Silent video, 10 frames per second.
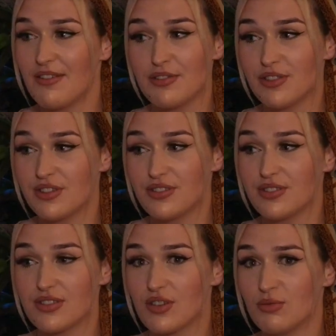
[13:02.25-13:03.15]

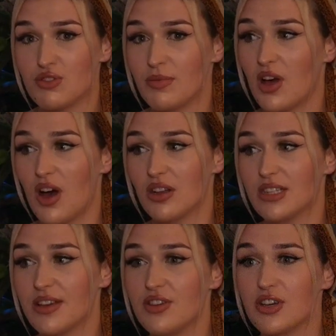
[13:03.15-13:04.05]
Everything comes from the
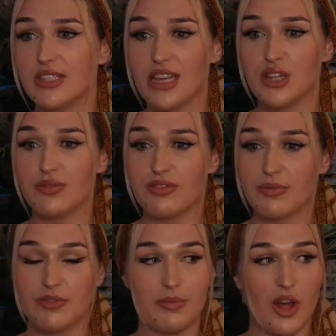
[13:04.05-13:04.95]
heart. If you can say
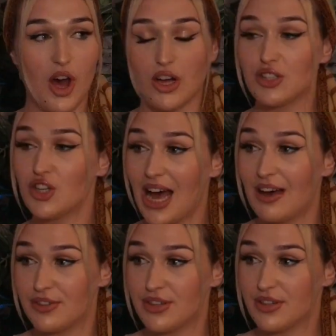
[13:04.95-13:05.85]
something from the heart, you're
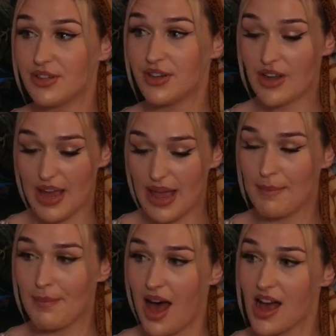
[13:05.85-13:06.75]
having
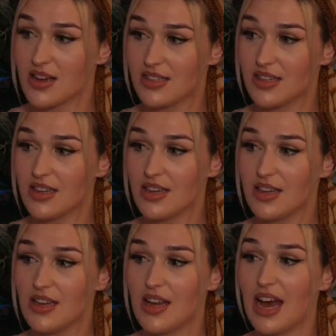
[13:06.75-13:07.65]
impact.
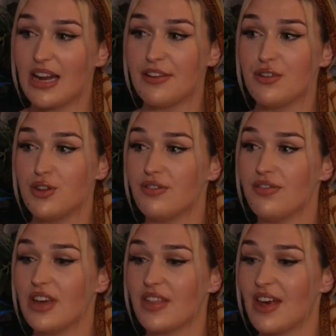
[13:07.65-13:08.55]
And if you
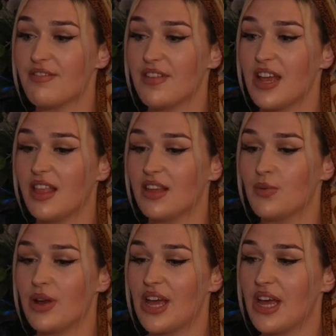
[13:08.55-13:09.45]
feel that
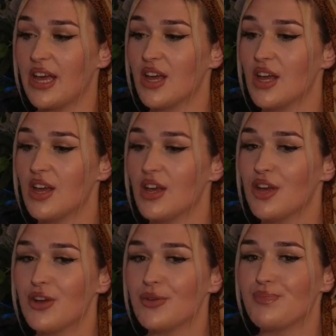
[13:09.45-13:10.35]
feeling where
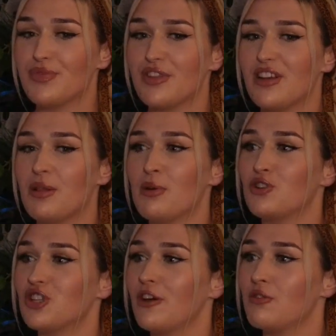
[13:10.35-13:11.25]
you feel
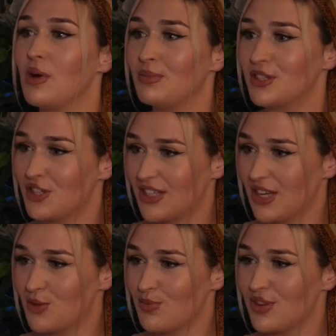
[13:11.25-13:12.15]
emotionally overwhelmed as you
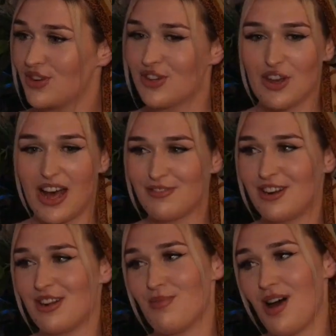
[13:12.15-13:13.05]
say something, you're
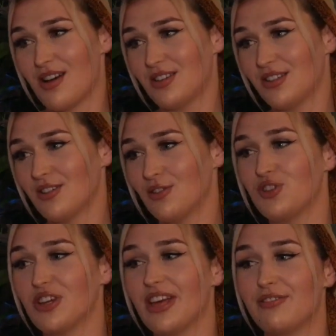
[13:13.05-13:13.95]
having an impact.
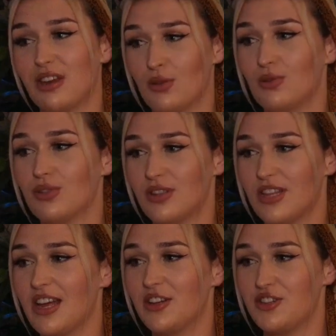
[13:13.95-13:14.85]
Because you're giving out
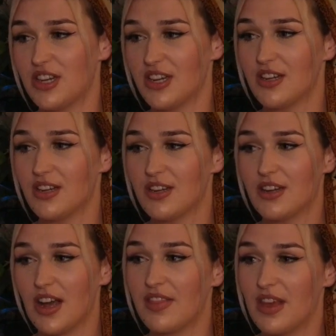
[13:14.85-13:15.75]
the energy
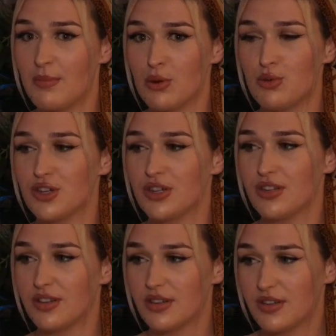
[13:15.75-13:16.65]
and the emotion.